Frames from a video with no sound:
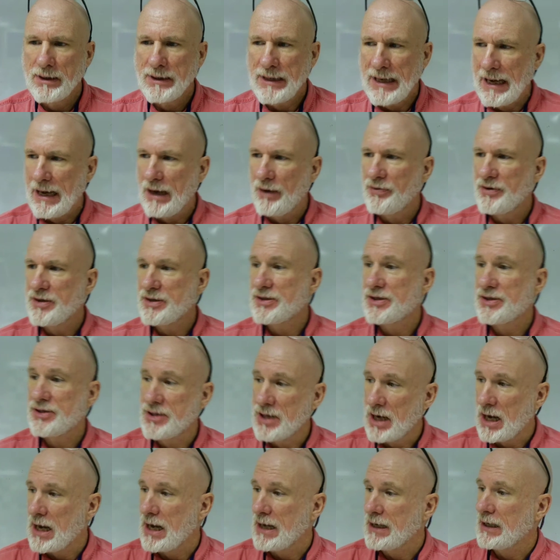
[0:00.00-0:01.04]
Now, this is
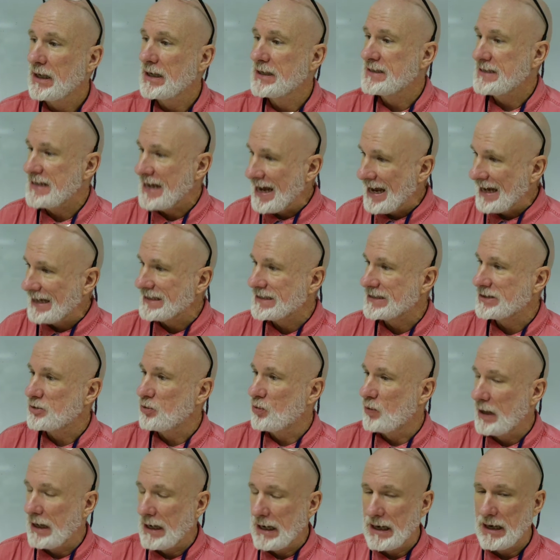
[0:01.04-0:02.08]
not a test
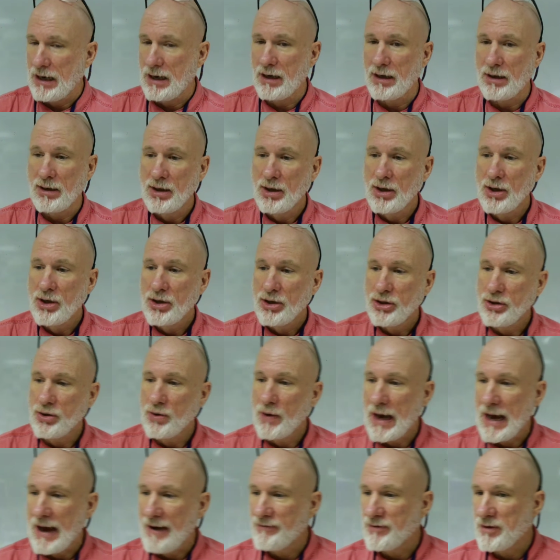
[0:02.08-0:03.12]
where
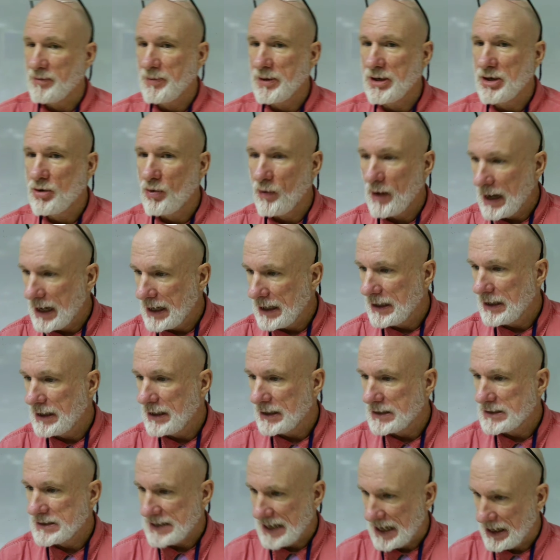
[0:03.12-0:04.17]
you have to be
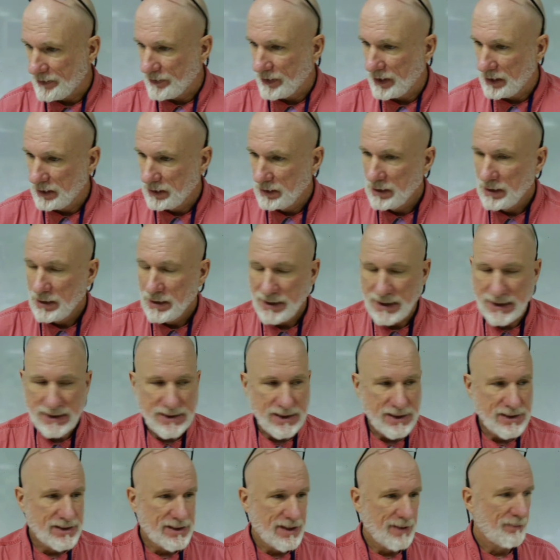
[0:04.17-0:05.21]
graded, etc.
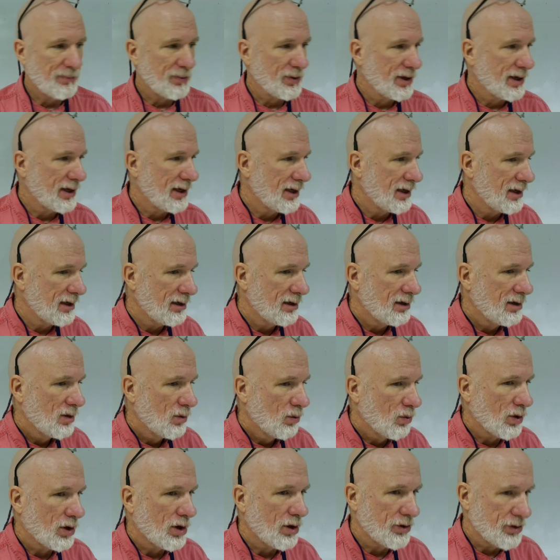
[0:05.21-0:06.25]
This is simply,
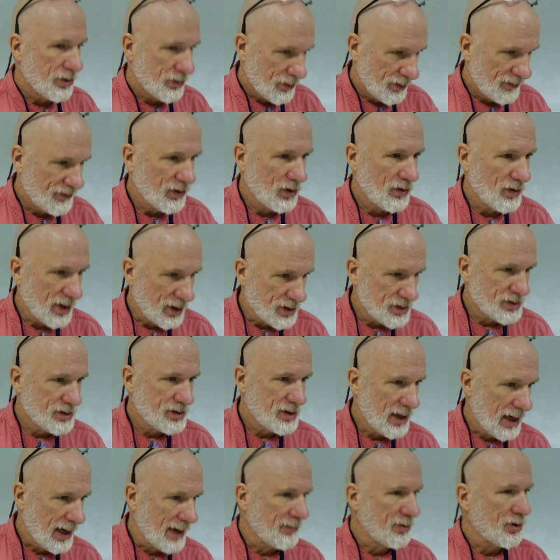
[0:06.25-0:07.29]
we're going to review
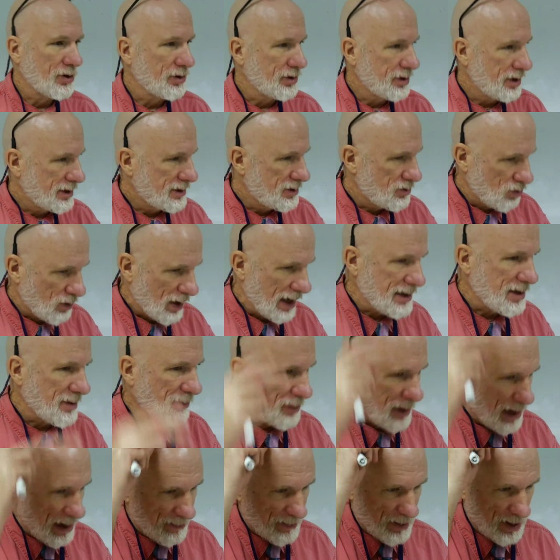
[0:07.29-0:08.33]
this, and I'm going to write the
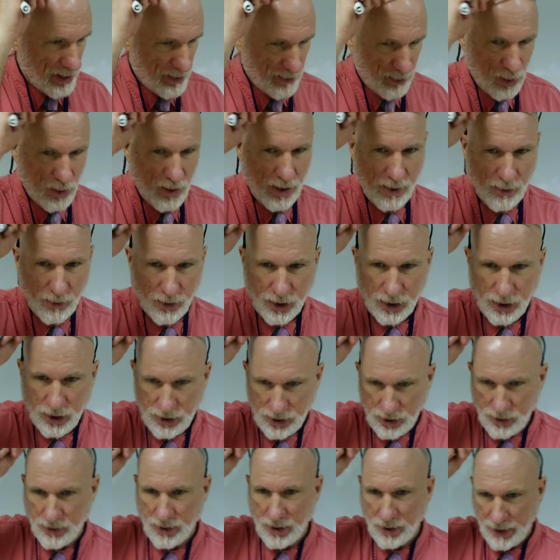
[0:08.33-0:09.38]
problem on the board, and we're going
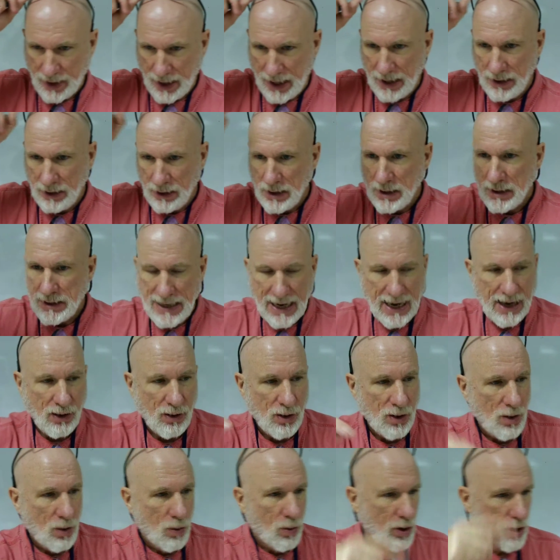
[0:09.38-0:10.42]
to do it, okay? Now,
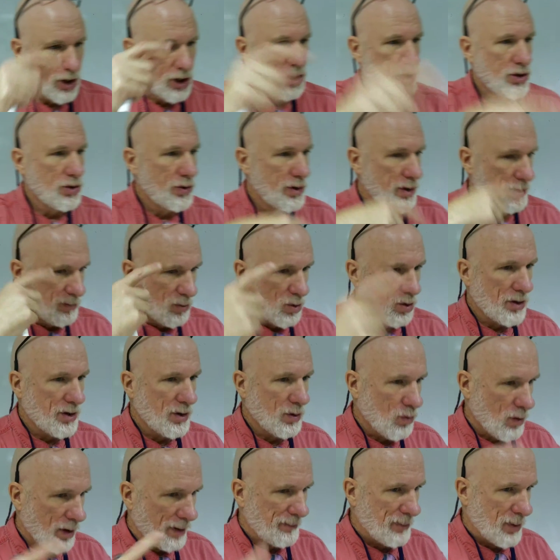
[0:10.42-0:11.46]
we're going to do it in more
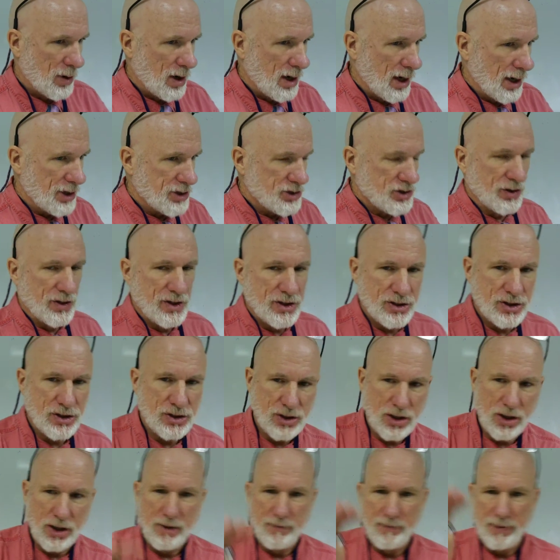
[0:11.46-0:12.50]
than one part. So this
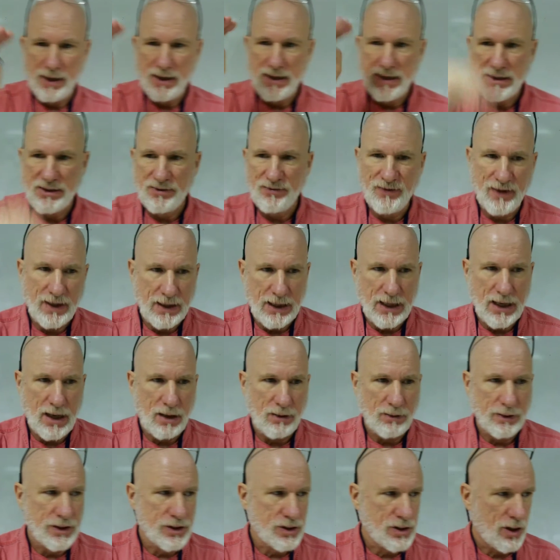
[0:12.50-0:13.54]

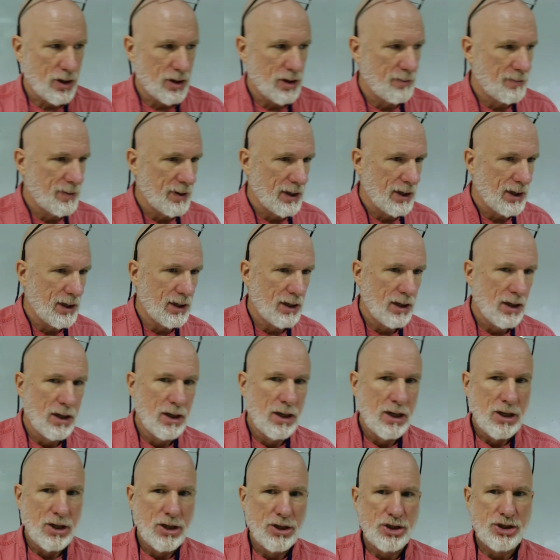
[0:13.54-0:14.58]
video is going to be
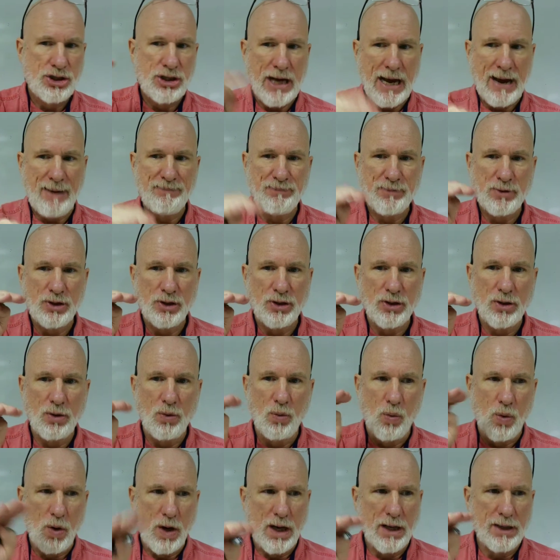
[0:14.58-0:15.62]
chapter
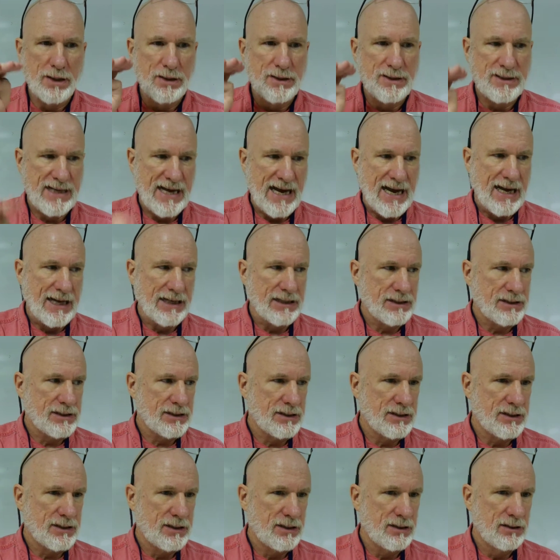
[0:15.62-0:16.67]
1
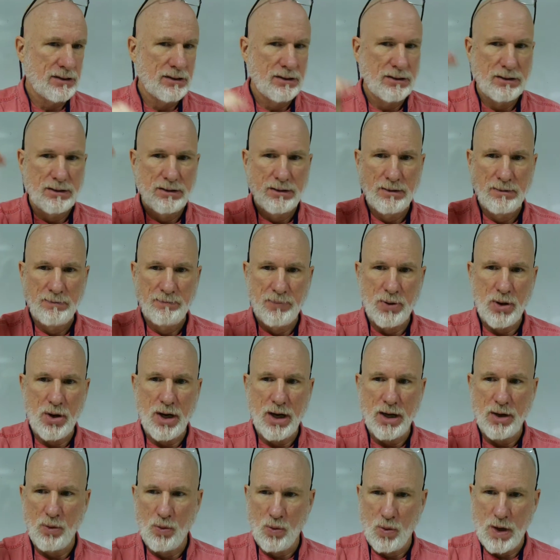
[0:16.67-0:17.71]
test,
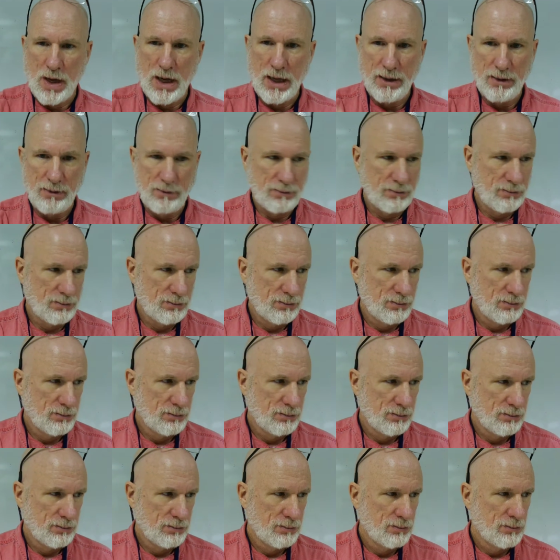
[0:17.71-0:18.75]
part 1.
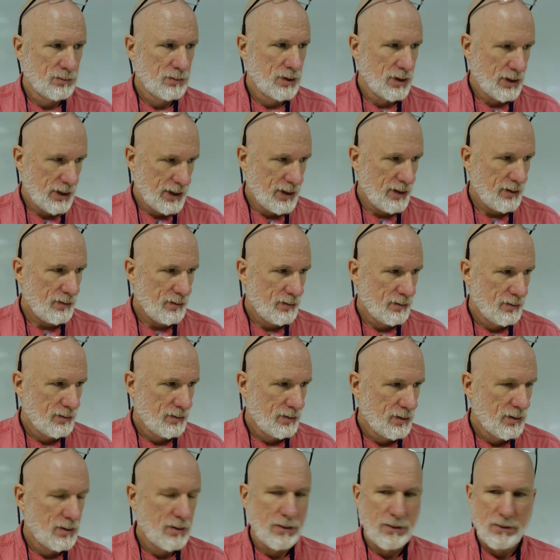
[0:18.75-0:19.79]
Clear?
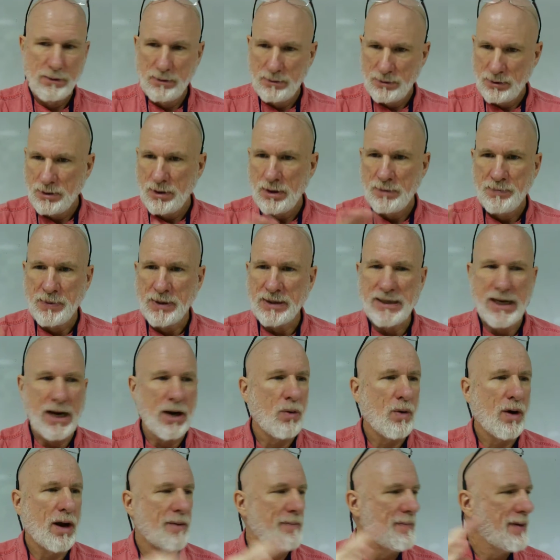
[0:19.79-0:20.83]
Because I
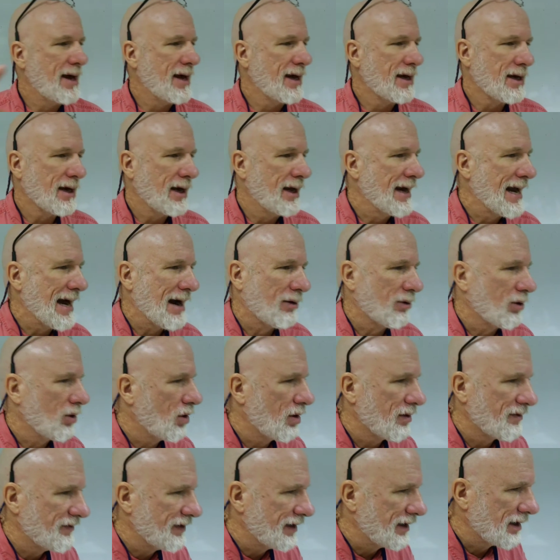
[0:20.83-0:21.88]
don't want to make an
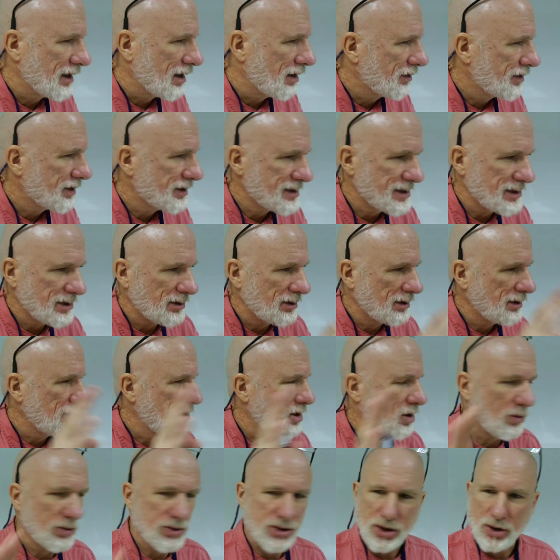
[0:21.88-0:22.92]
hour-long video, because
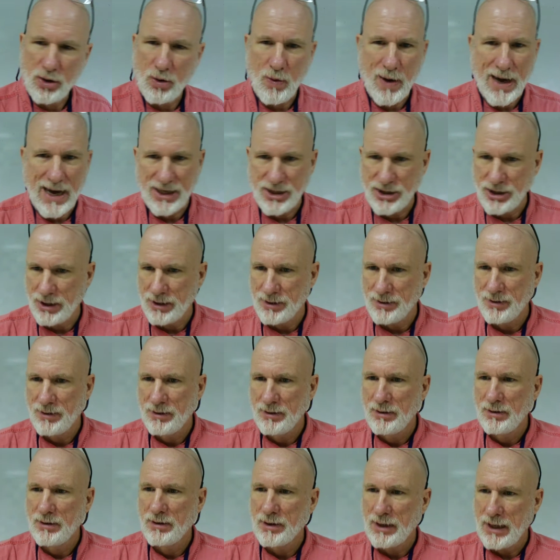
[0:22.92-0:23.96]
no one's going to watch it.
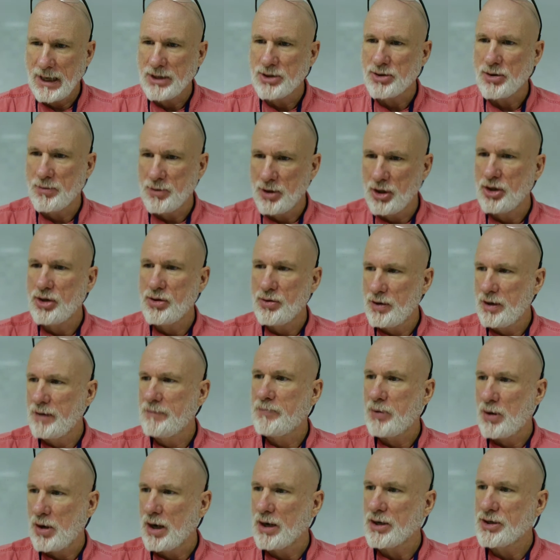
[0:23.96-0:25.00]
Okay, so I'm going to do it
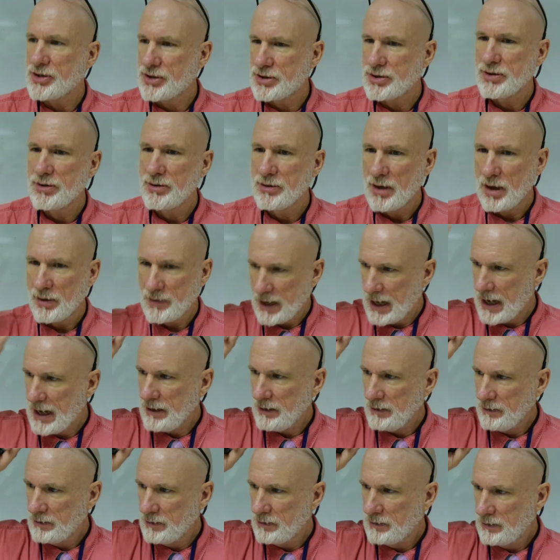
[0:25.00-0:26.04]
in parts,
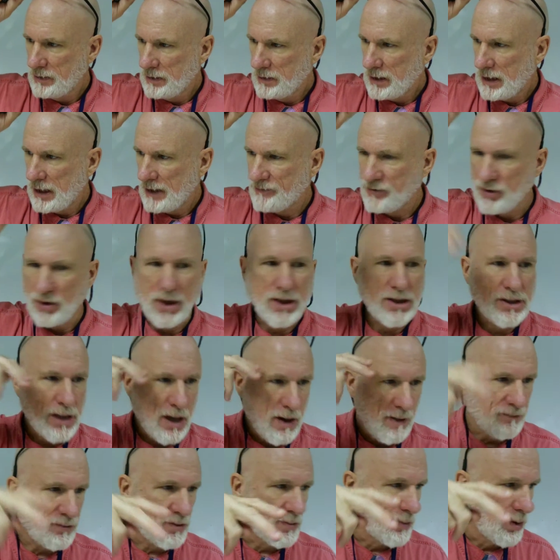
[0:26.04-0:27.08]
okay? And if you're
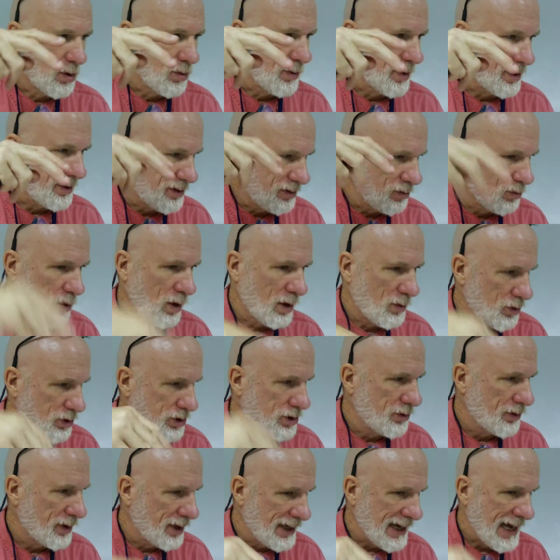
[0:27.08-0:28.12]
uncomfortable with what we're
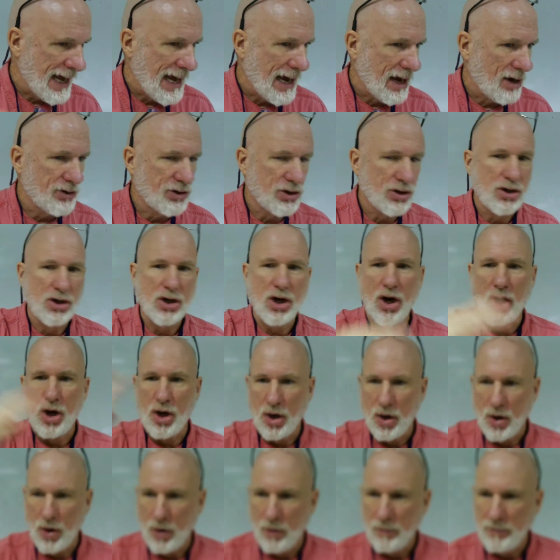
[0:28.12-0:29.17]
doing now, you can go
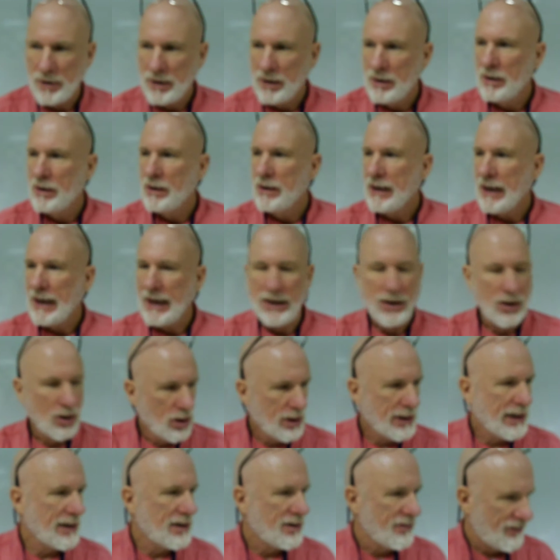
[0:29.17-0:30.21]
home and
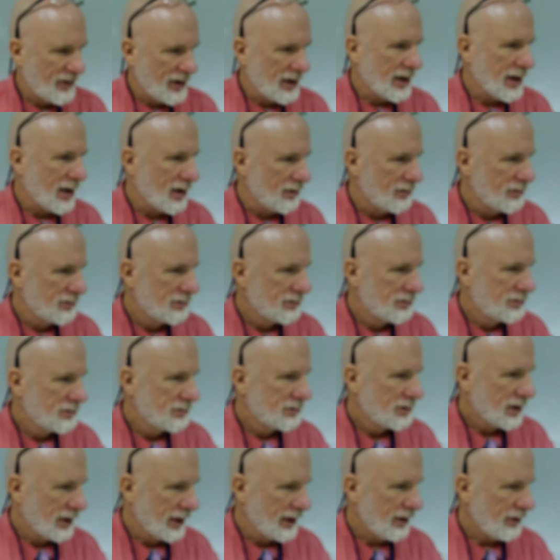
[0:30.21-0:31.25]
look at the video.
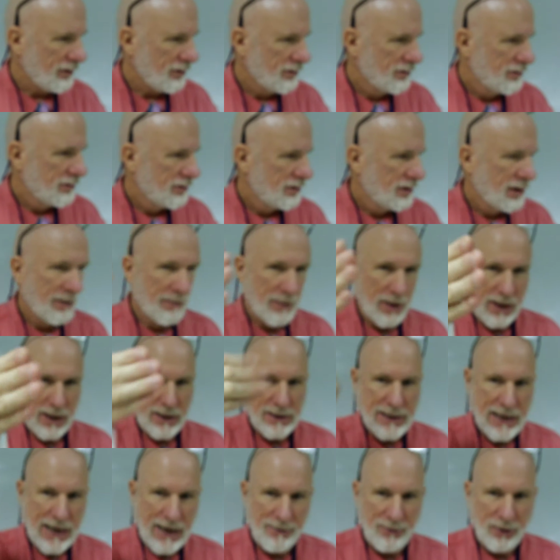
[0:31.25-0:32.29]
Clear? Am I
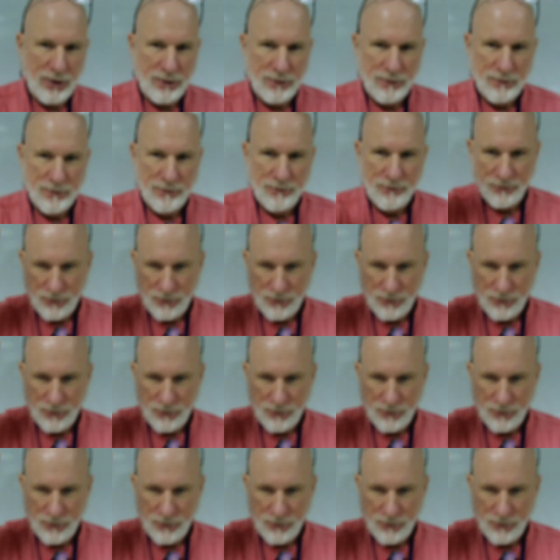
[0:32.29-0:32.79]
on camera?